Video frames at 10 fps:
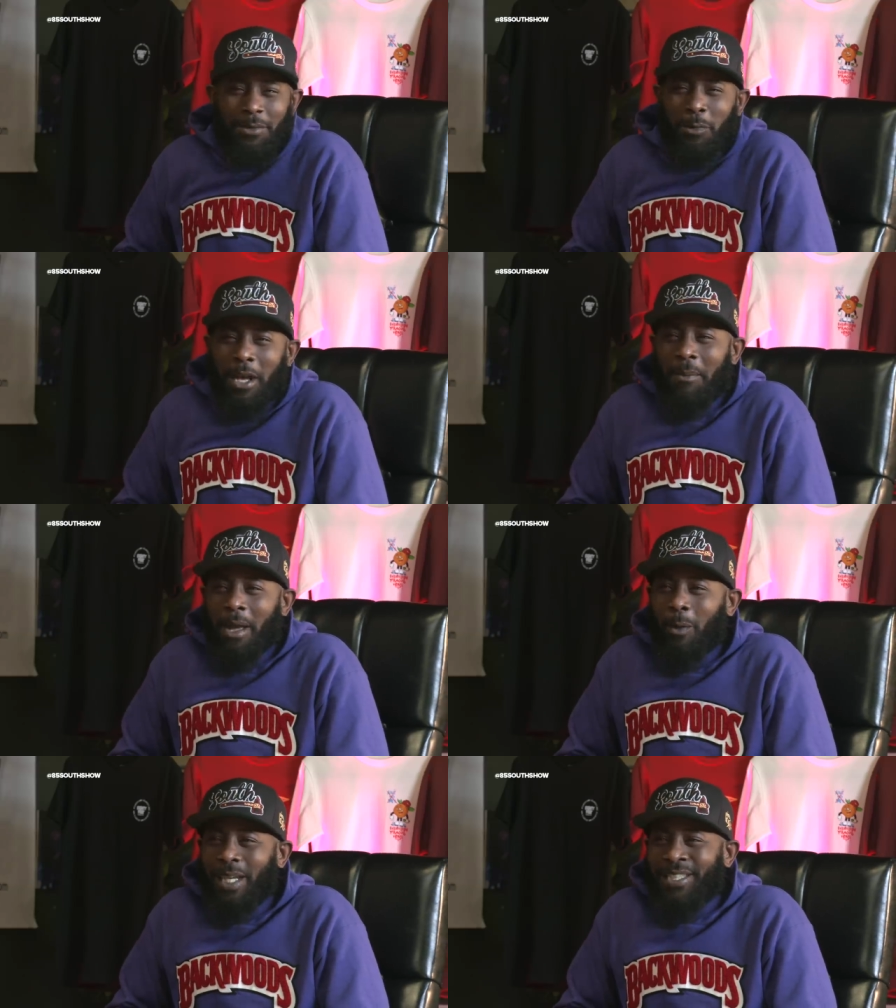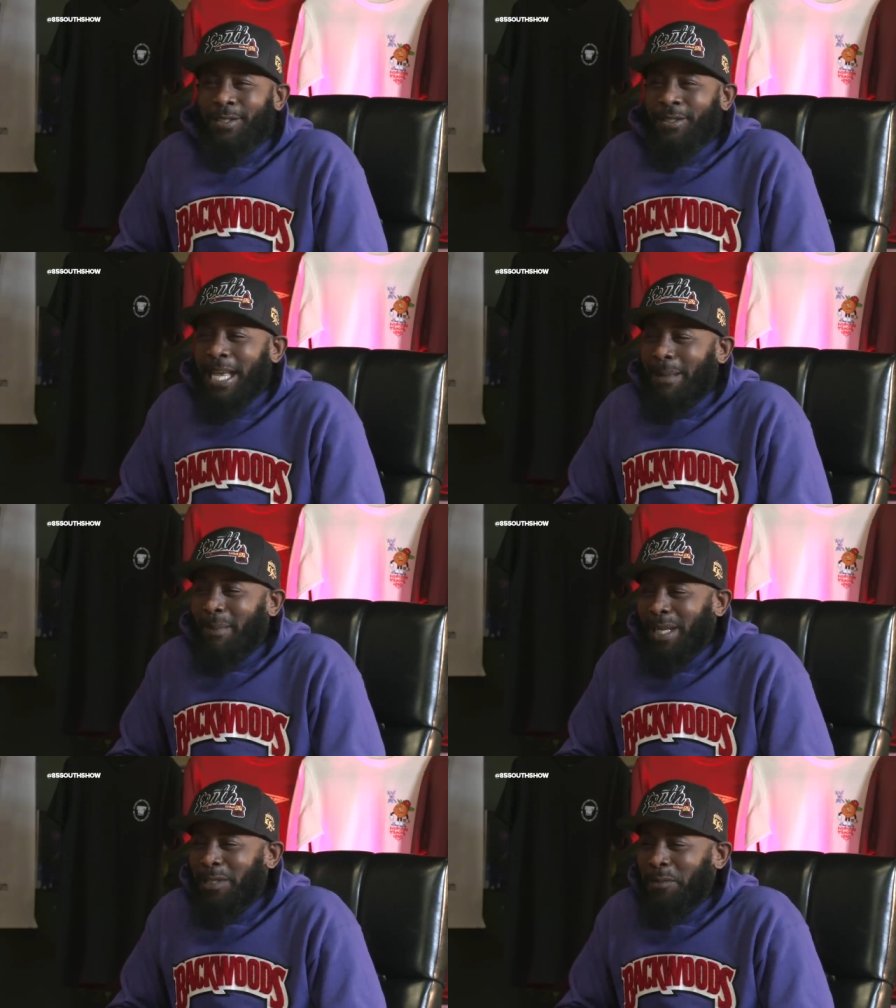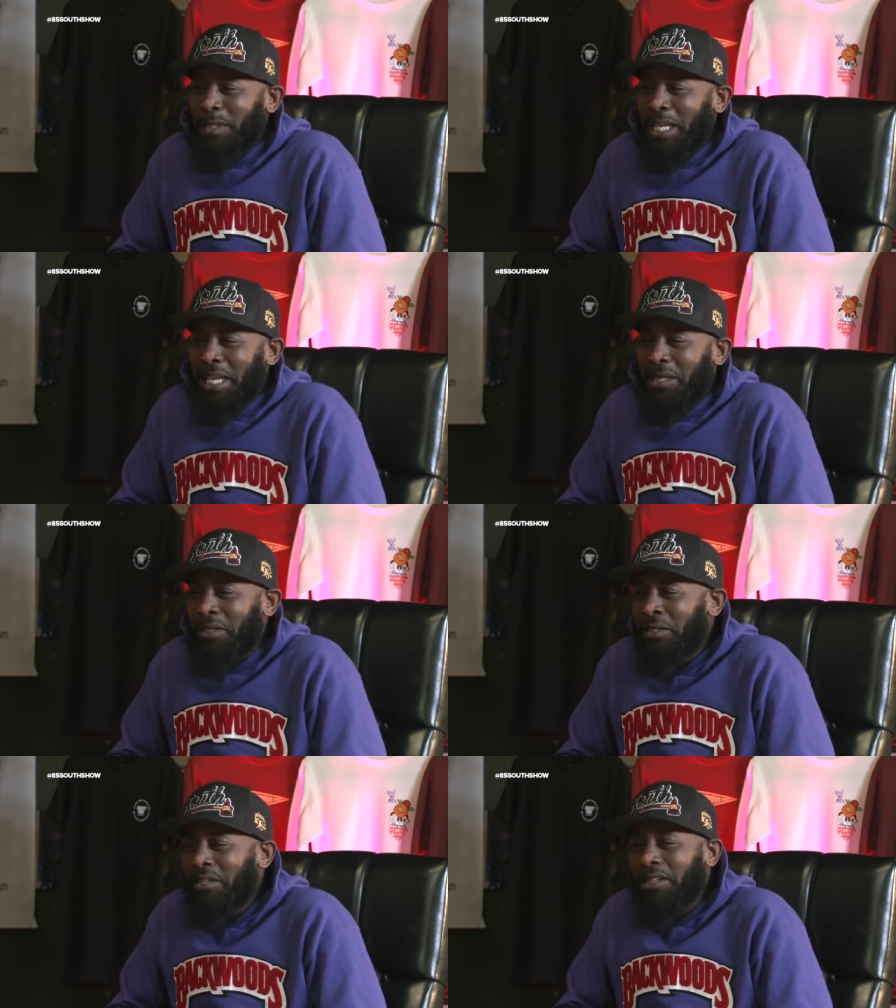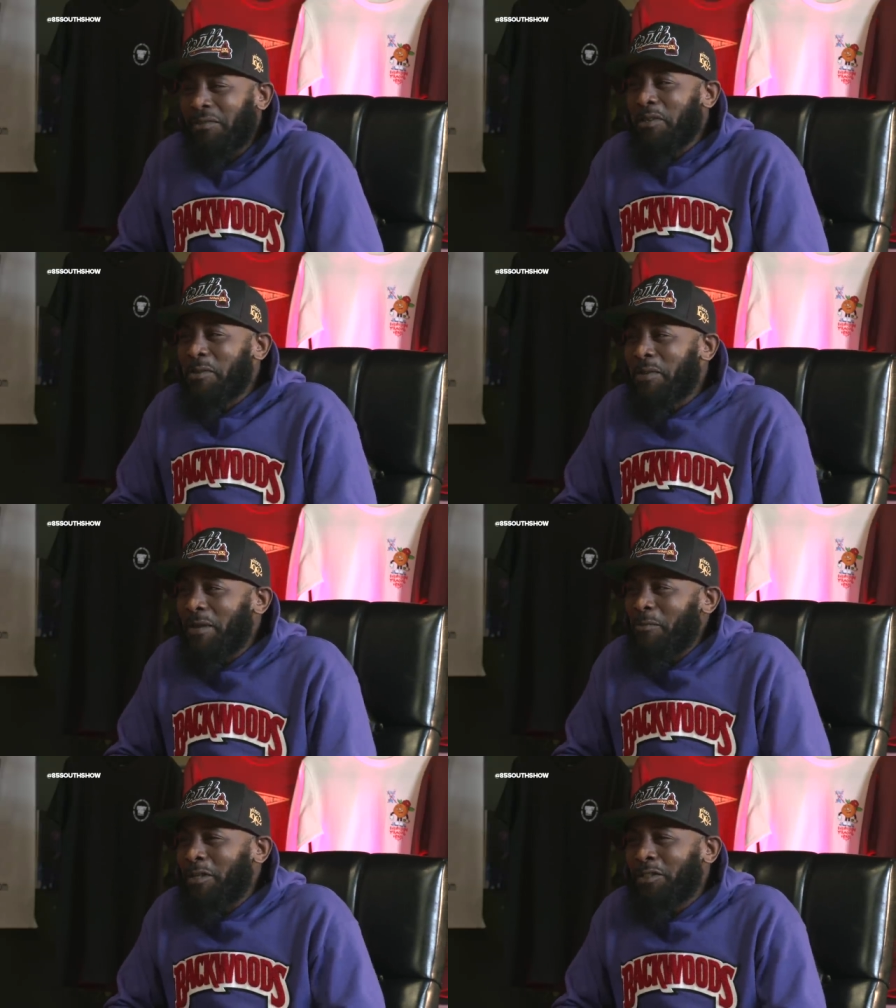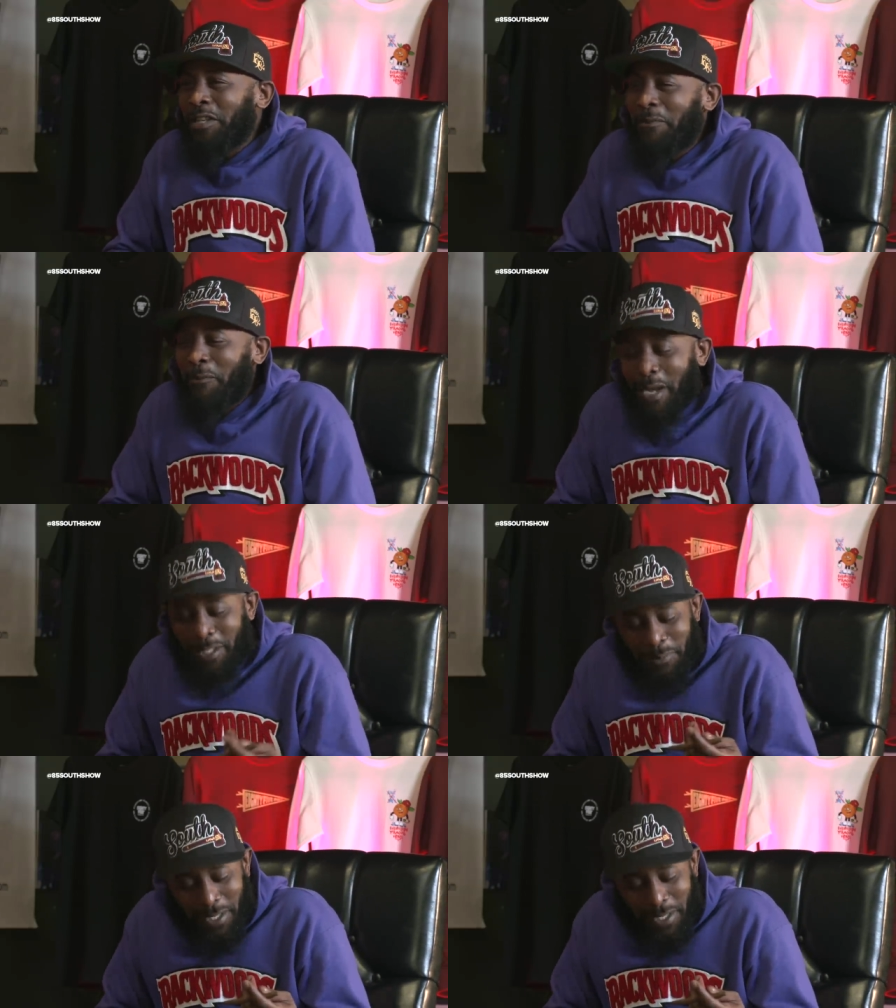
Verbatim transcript: Why am I wasting time making spaghetti? If nobody wants any fucking